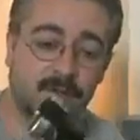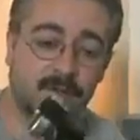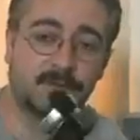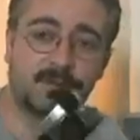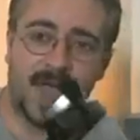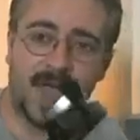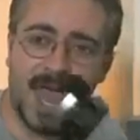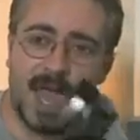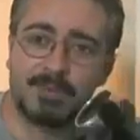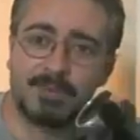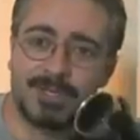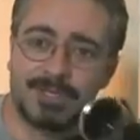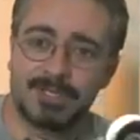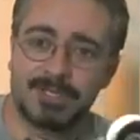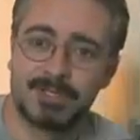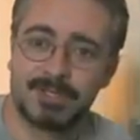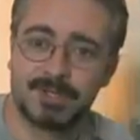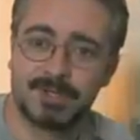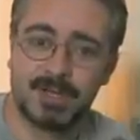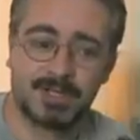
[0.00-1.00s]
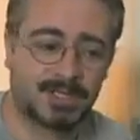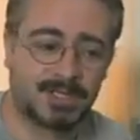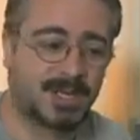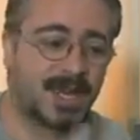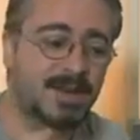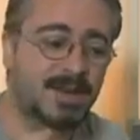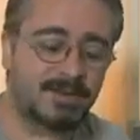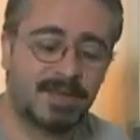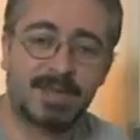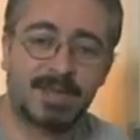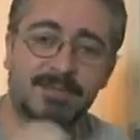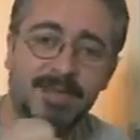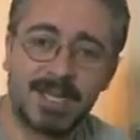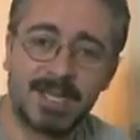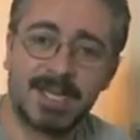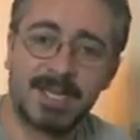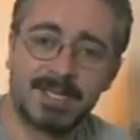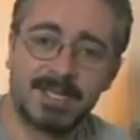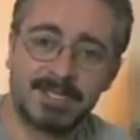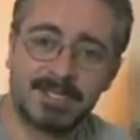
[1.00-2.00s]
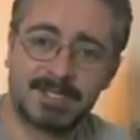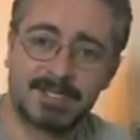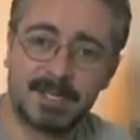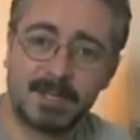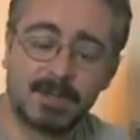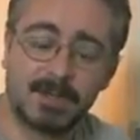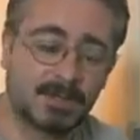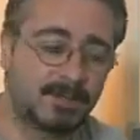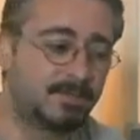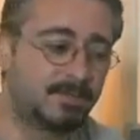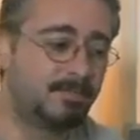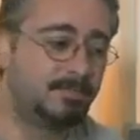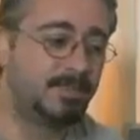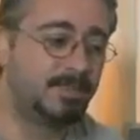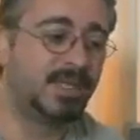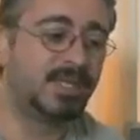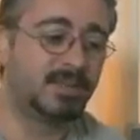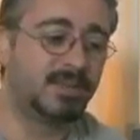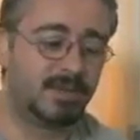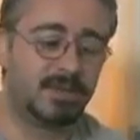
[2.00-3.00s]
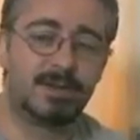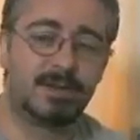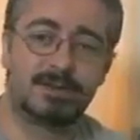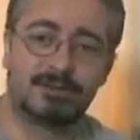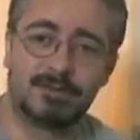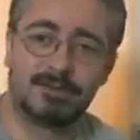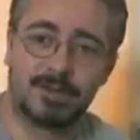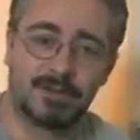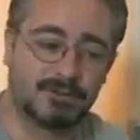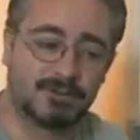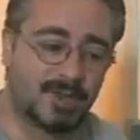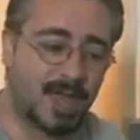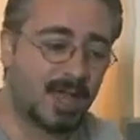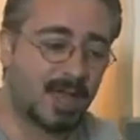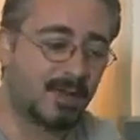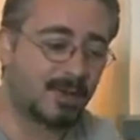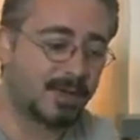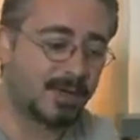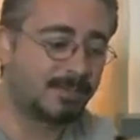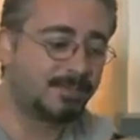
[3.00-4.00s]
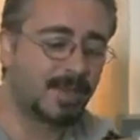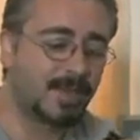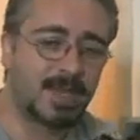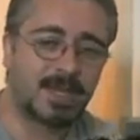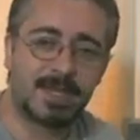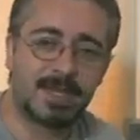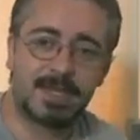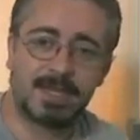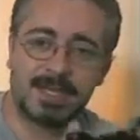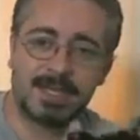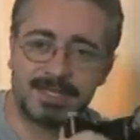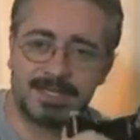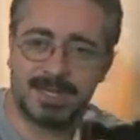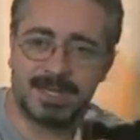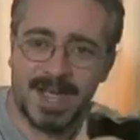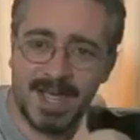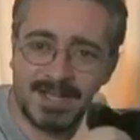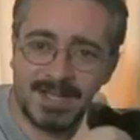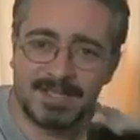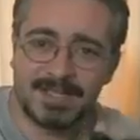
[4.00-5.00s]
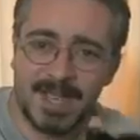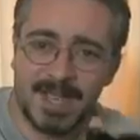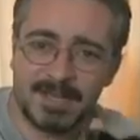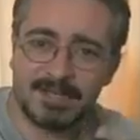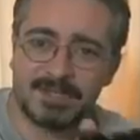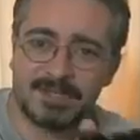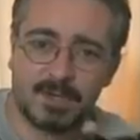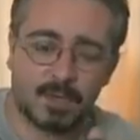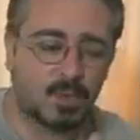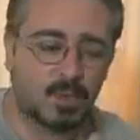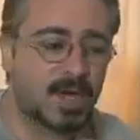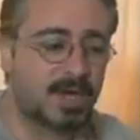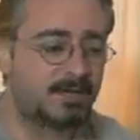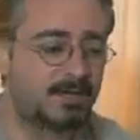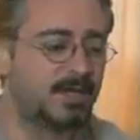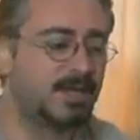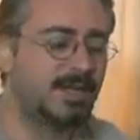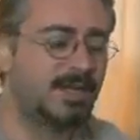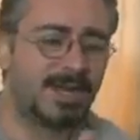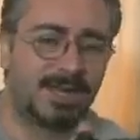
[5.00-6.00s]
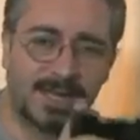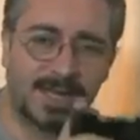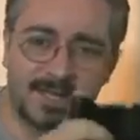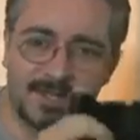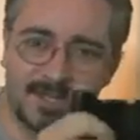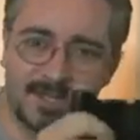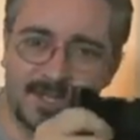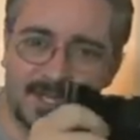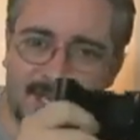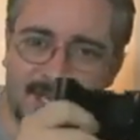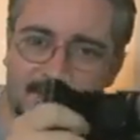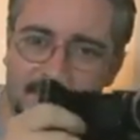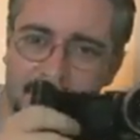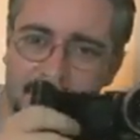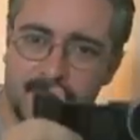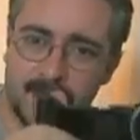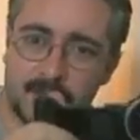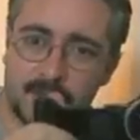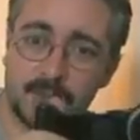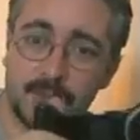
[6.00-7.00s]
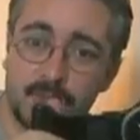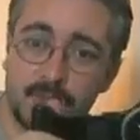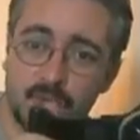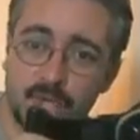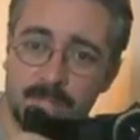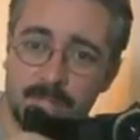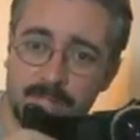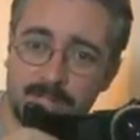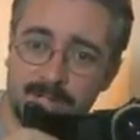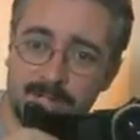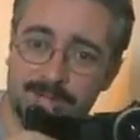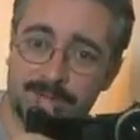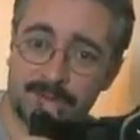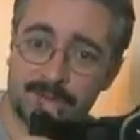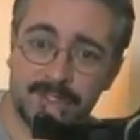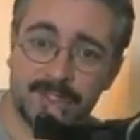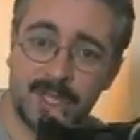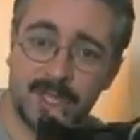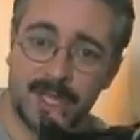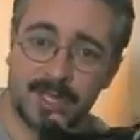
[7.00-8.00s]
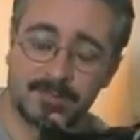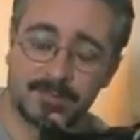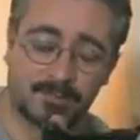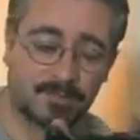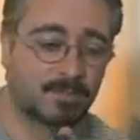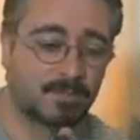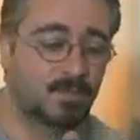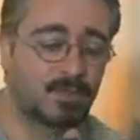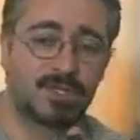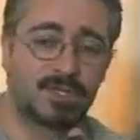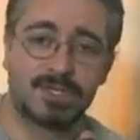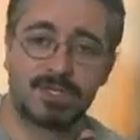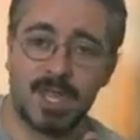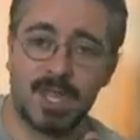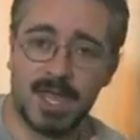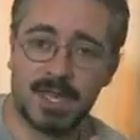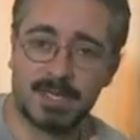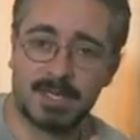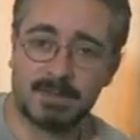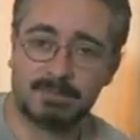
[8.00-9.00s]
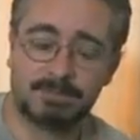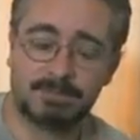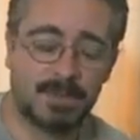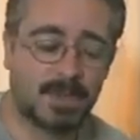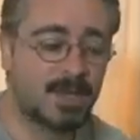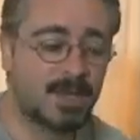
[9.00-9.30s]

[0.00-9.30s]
of how it is constructed out of that solid billet of alloy is it adds extra weight. It allows you to get a good grip on it for a start, which is handy.